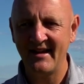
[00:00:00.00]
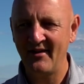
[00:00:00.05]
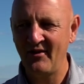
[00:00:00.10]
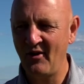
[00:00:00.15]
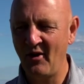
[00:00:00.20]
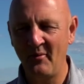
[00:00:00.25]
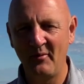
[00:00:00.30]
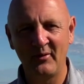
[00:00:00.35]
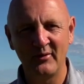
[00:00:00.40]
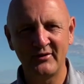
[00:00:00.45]

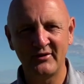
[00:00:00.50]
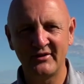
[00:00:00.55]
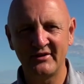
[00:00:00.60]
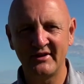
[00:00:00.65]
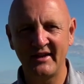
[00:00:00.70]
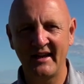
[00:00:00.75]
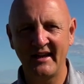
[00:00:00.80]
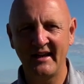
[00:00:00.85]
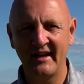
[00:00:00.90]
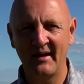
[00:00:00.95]
No more to
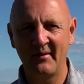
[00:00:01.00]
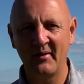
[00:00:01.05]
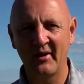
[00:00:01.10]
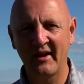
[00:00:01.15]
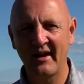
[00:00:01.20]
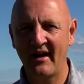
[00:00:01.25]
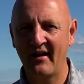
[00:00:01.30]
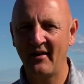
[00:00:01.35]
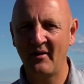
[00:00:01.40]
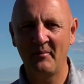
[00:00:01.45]
say. I'm going
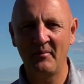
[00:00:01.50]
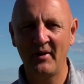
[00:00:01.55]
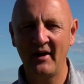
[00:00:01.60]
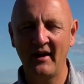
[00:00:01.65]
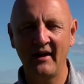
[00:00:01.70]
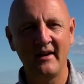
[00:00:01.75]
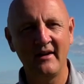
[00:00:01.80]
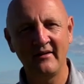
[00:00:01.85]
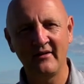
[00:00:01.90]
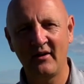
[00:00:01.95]
to carry on
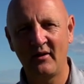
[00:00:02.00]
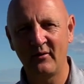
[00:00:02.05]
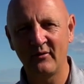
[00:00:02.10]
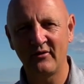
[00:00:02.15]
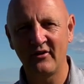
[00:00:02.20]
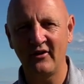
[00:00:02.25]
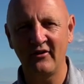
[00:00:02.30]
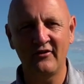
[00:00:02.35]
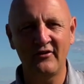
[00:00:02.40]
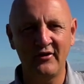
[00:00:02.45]
playing these
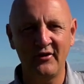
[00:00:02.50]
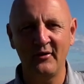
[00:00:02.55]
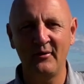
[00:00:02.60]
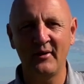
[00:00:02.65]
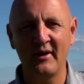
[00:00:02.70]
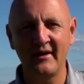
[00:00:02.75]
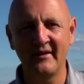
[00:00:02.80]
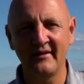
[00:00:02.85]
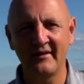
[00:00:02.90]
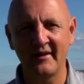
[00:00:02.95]
holes. It's too
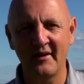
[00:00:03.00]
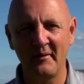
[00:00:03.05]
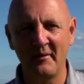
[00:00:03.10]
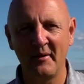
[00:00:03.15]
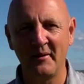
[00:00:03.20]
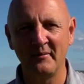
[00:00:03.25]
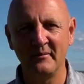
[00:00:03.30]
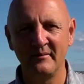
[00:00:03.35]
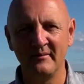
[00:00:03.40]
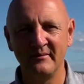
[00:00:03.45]
nice to go
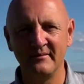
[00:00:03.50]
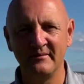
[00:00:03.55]
home.